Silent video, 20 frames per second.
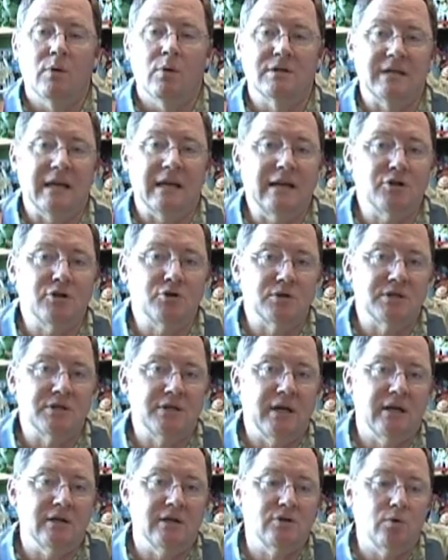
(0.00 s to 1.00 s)
What's
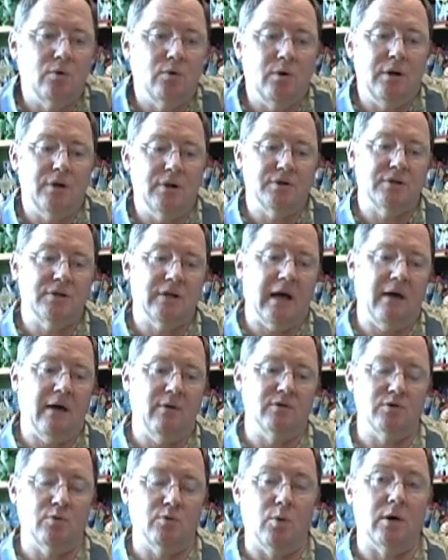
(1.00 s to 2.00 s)
interesting is I
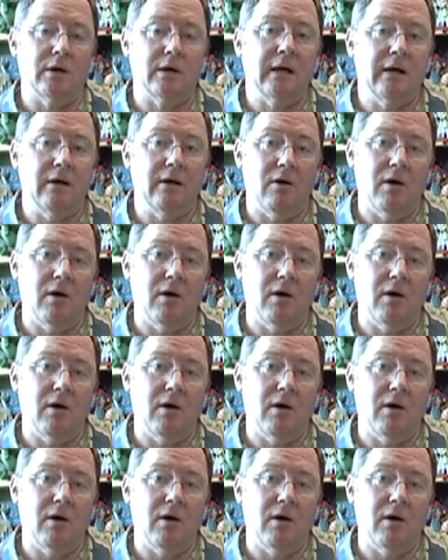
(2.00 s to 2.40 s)
was working